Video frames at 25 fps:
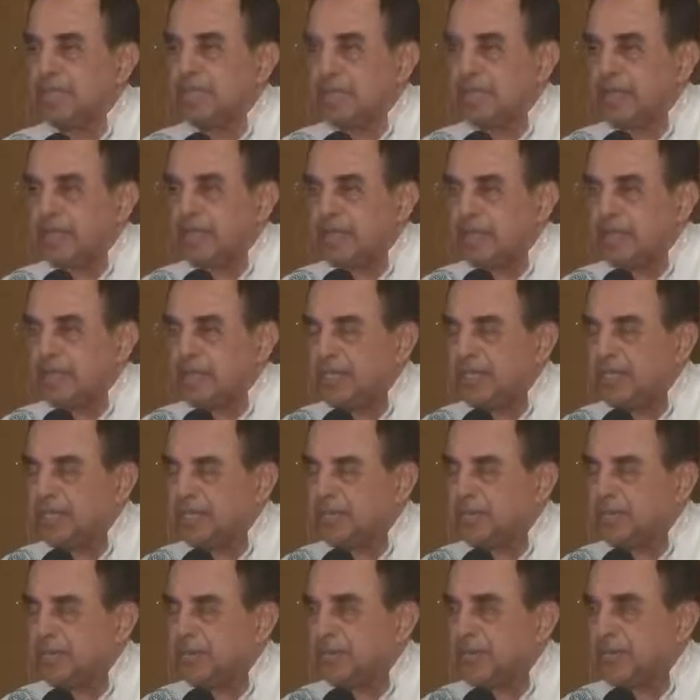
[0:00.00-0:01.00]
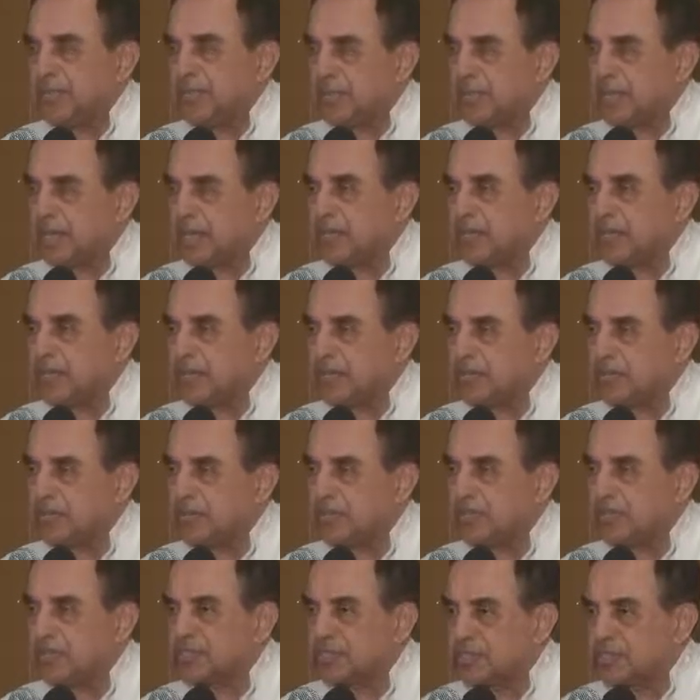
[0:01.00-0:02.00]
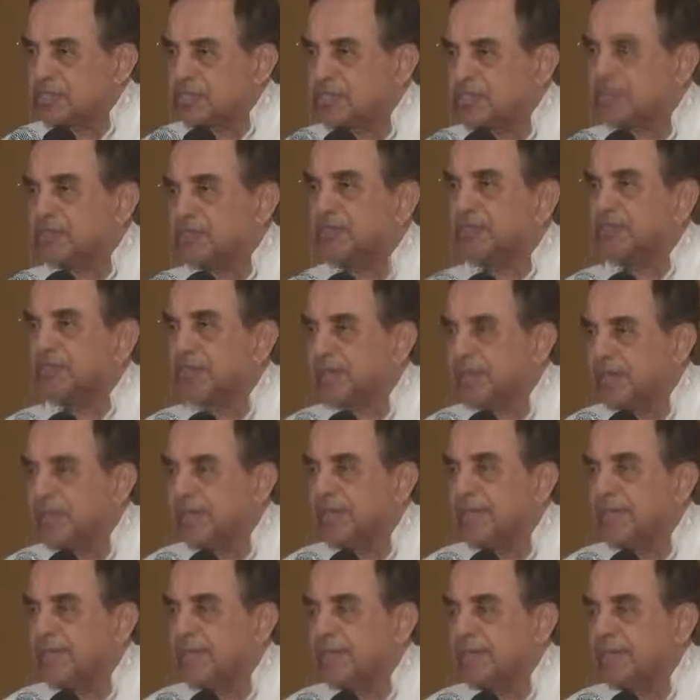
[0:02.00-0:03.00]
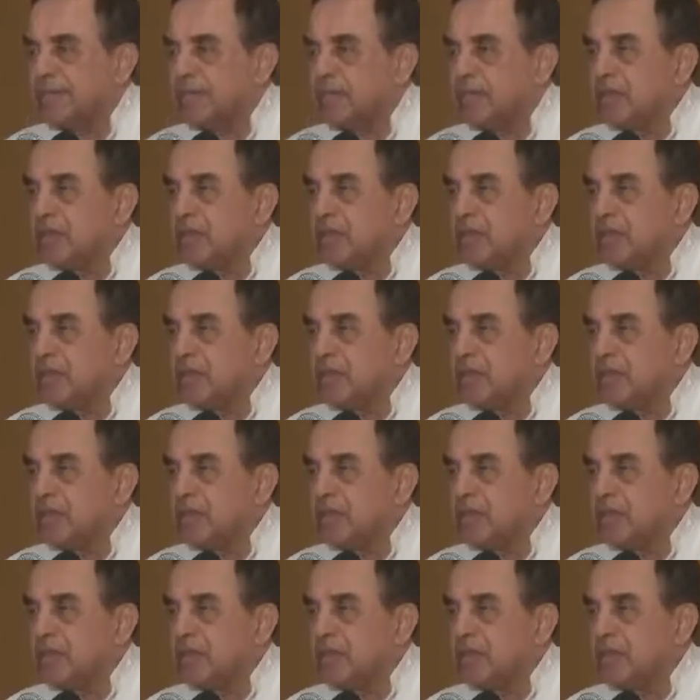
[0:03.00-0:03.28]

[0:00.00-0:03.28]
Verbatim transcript: that a leadership has come to the center of India